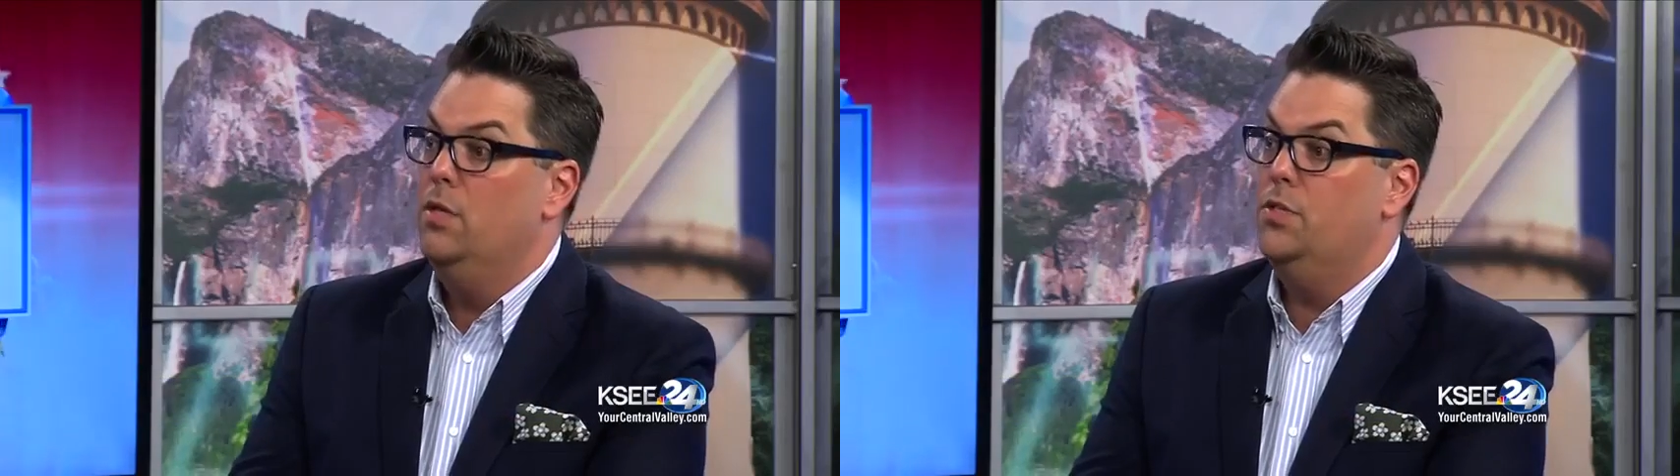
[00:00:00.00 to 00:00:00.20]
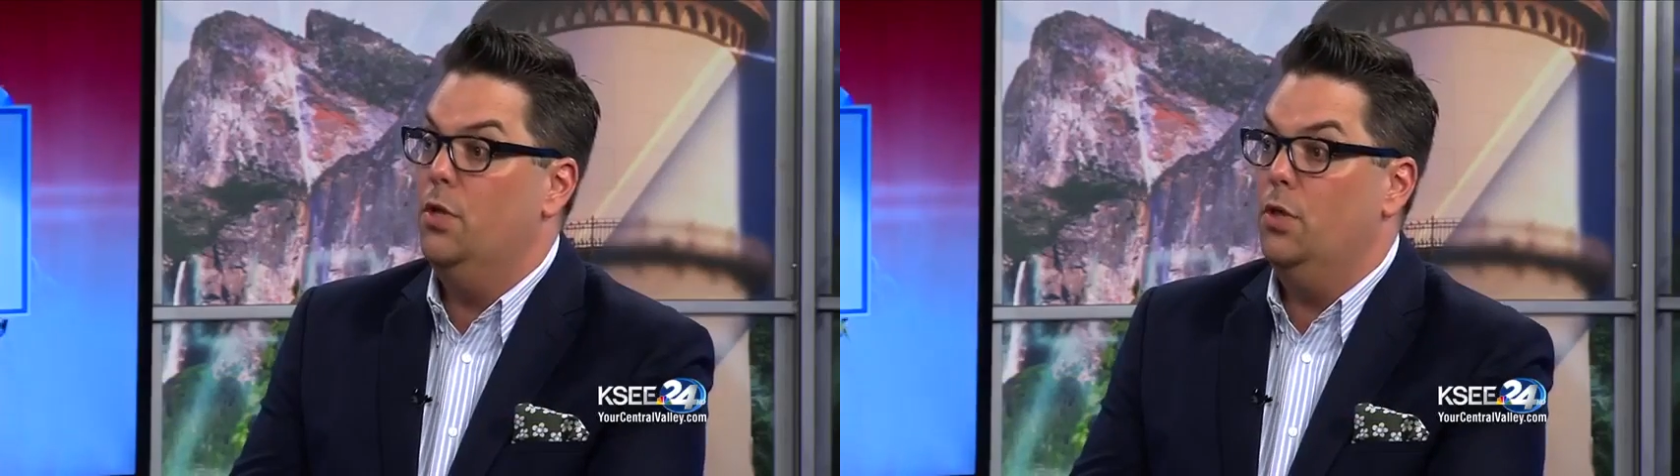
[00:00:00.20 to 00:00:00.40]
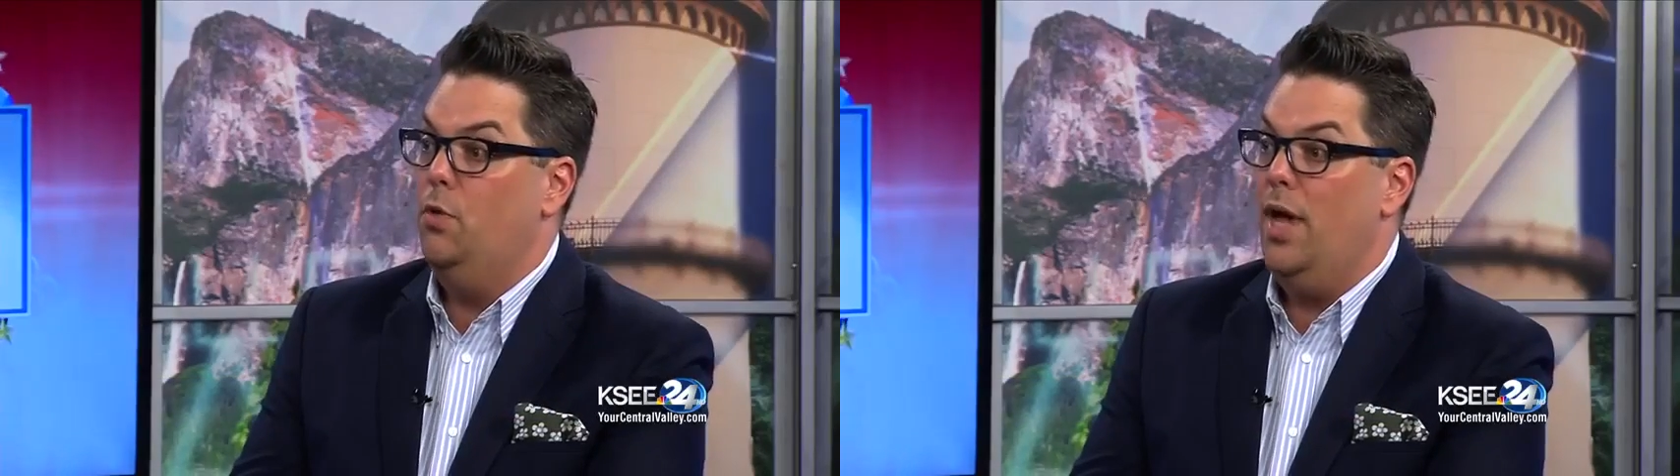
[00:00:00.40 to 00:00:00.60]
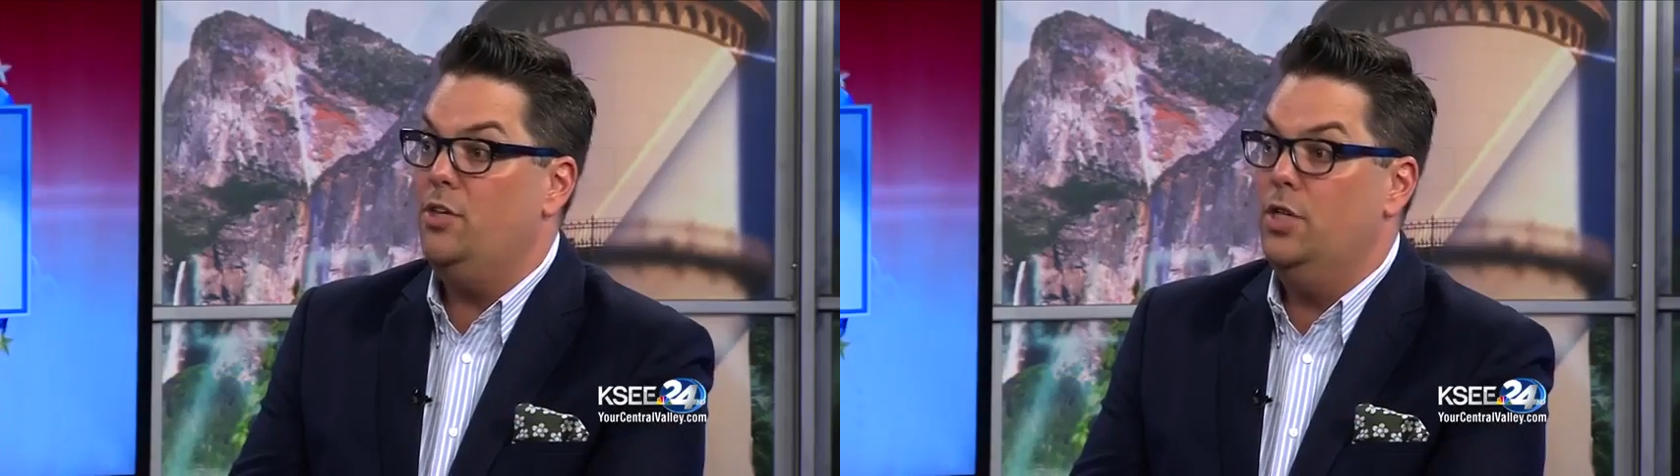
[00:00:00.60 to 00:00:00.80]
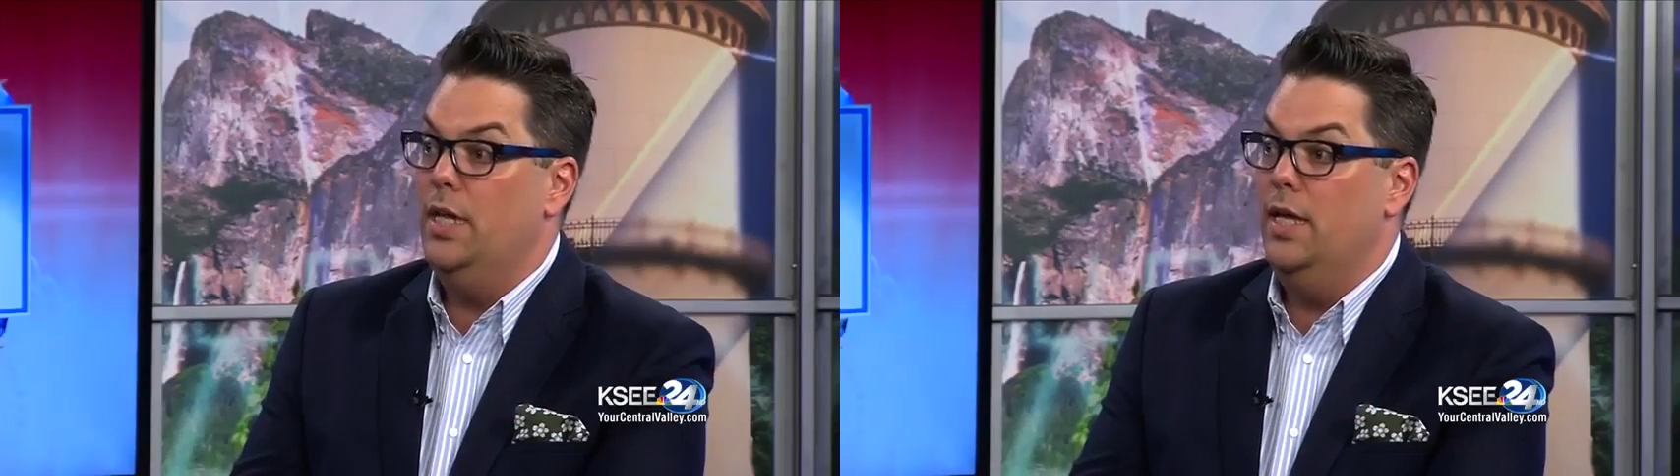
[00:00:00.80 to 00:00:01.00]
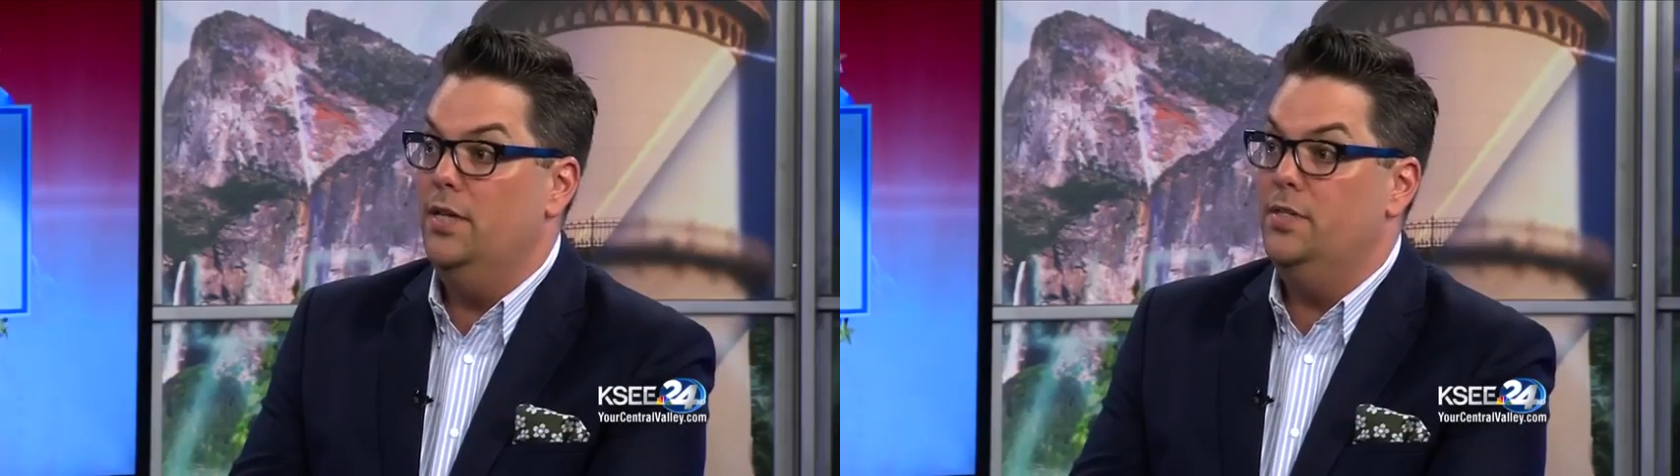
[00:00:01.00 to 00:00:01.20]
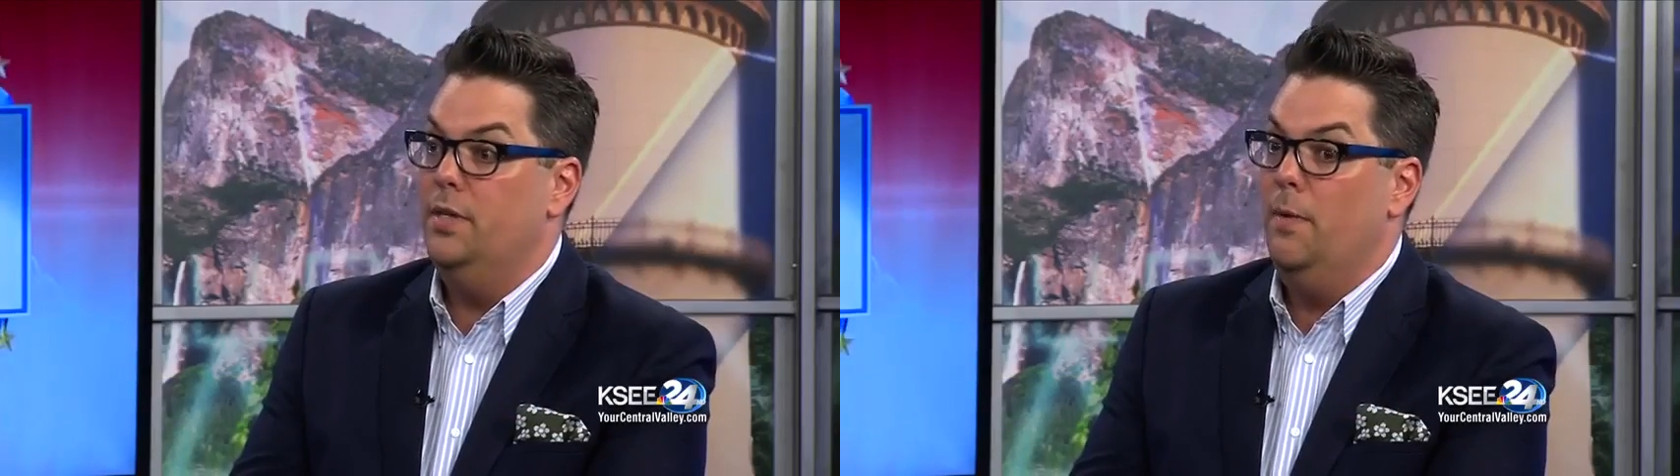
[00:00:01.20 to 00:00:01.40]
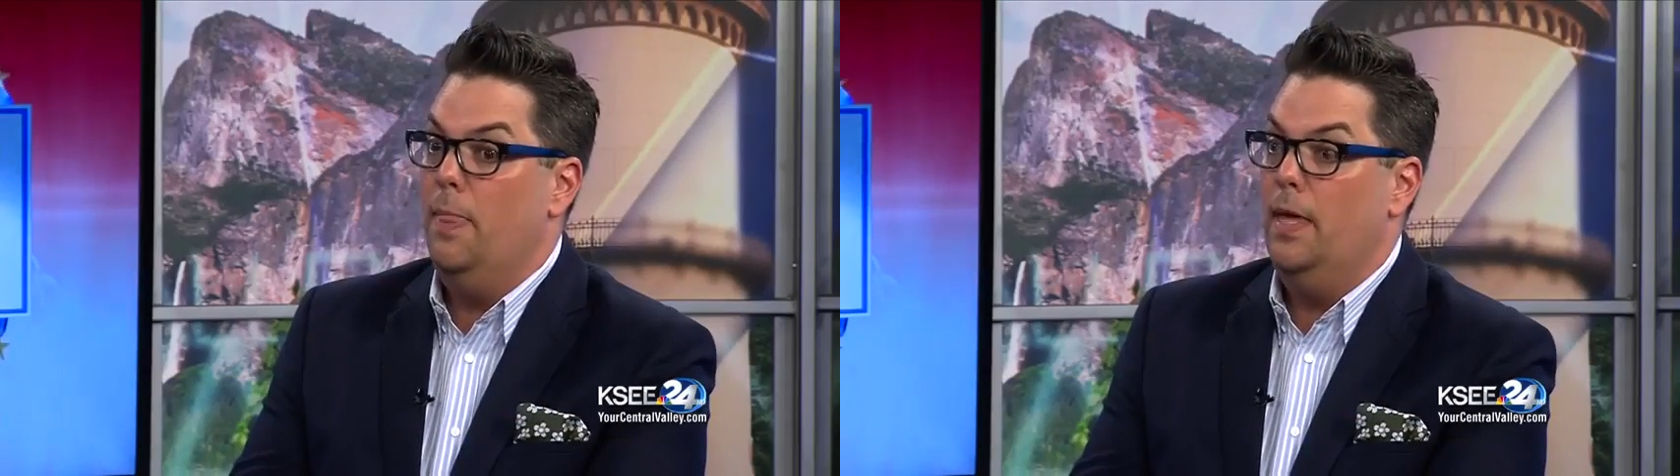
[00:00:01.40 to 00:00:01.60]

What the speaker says: So the question is